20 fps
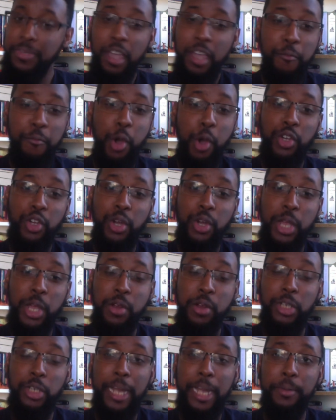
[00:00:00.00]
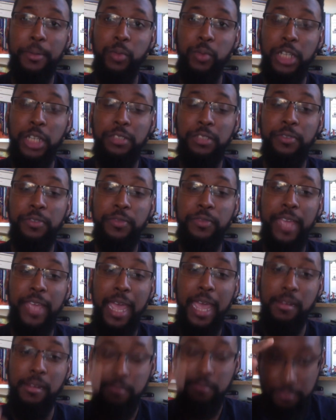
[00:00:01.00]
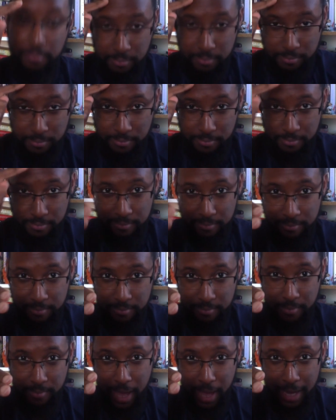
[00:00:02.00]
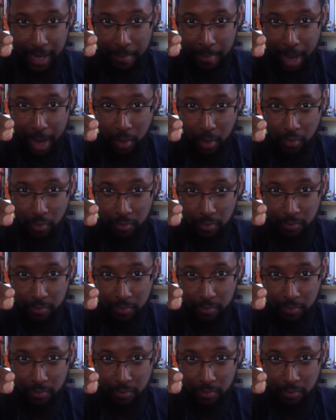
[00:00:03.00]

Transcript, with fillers: of Boku no Hero chapter 158. And I'm out.